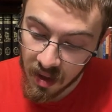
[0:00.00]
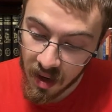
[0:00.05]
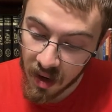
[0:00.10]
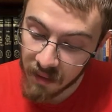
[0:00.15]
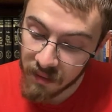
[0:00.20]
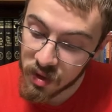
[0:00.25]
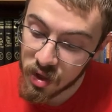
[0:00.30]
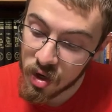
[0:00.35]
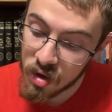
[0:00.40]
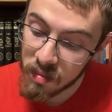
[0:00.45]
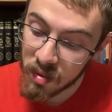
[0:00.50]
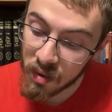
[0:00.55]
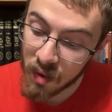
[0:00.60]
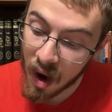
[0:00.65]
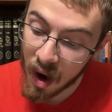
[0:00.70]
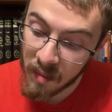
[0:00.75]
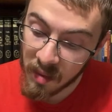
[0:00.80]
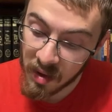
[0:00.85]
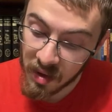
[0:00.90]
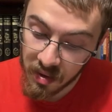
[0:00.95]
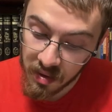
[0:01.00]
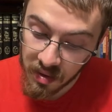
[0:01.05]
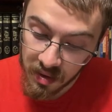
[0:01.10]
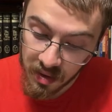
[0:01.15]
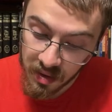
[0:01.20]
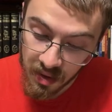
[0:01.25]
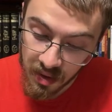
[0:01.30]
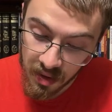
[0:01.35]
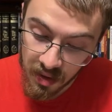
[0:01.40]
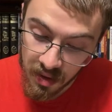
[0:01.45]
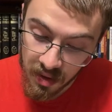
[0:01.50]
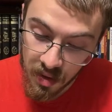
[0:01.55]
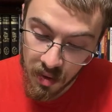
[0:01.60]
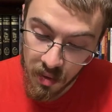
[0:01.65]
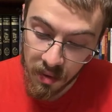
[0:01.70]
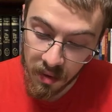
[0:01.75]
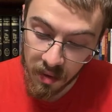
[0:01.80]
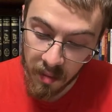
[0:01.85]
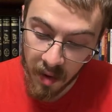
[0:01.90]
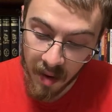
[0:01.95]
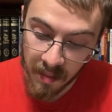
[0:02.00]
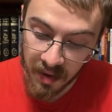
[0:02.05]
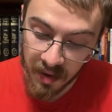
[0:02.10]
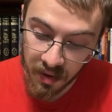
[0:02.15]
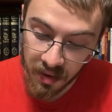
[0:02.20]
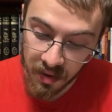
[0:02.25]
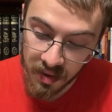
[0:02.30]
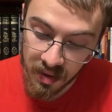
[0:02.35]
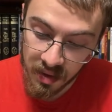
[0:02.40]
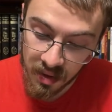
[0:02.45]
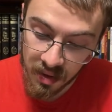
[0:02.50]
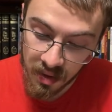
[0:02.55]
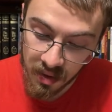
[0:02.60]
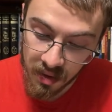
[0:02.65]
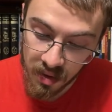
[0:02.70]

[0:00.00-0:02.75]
of 2 barometers, 2 thermometers,